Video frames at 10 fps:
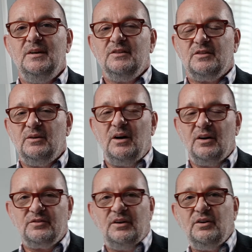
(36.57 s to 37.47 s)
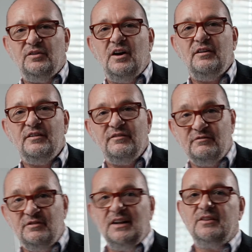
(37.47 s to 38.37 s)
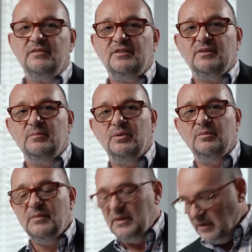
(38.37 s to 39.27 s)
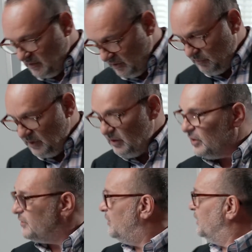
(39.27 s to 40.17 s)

So I'll start it off relatively simple. So if we look, for